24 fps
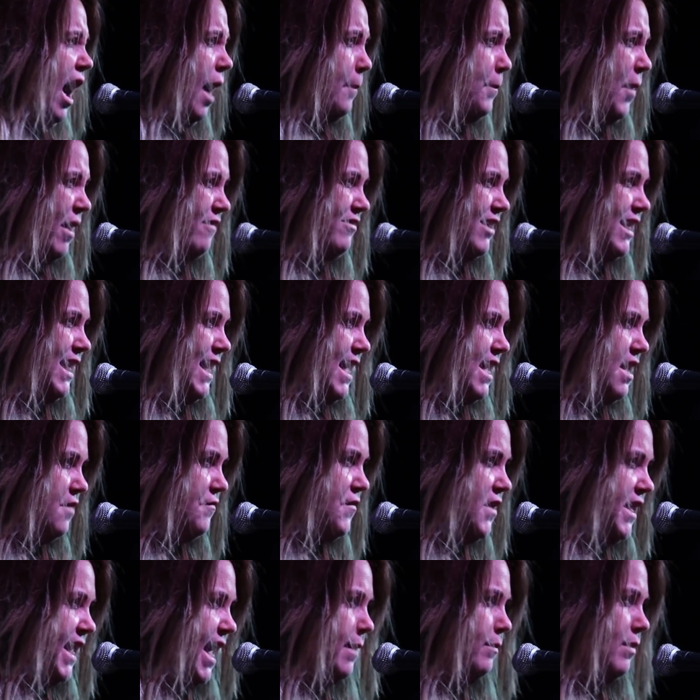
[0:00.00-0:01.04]
Apparently if
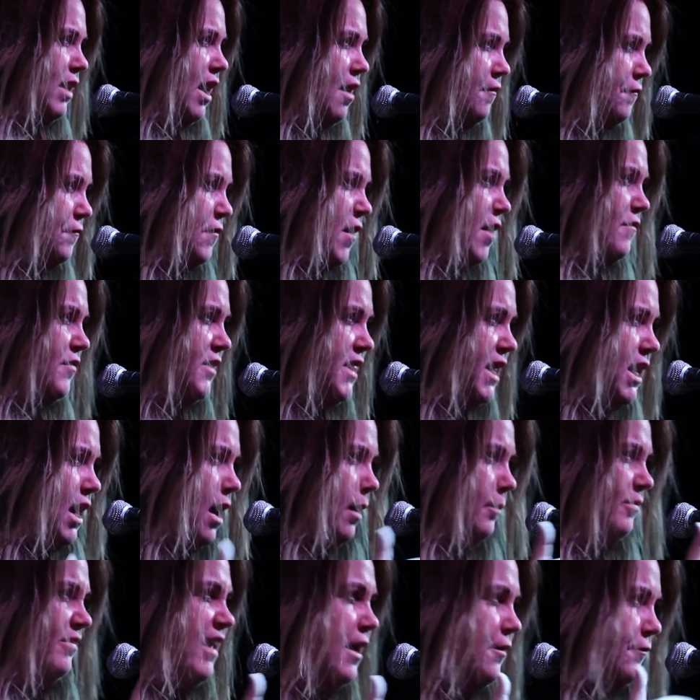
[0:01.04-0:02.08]
you keep love further than
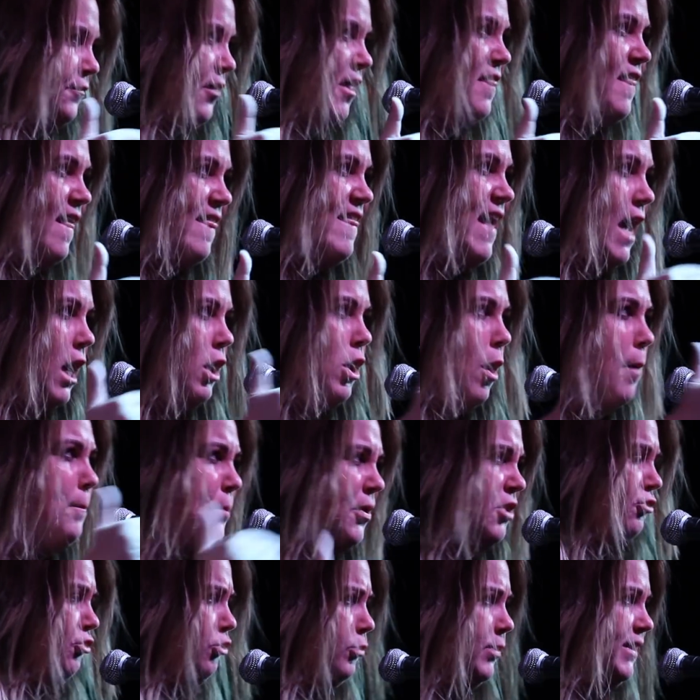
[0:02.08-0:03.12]
arm's length, then it could
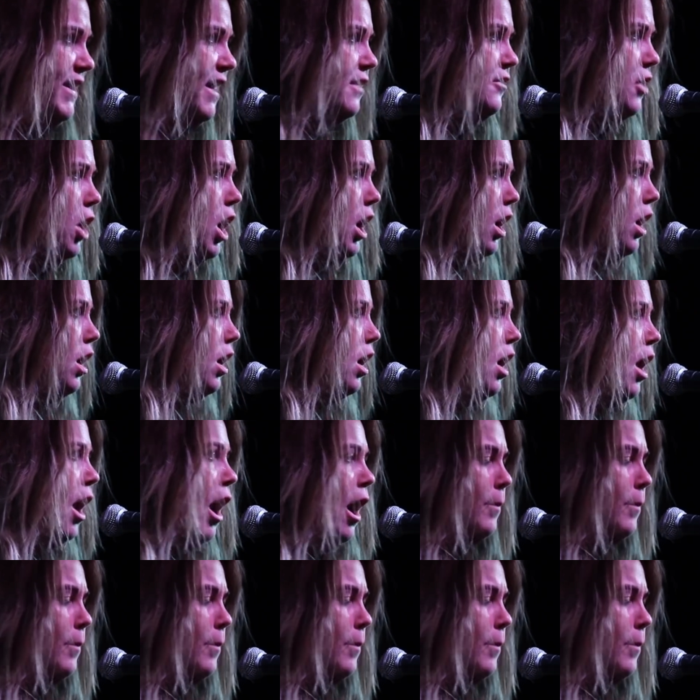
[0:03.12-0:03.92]
push you in the dirt.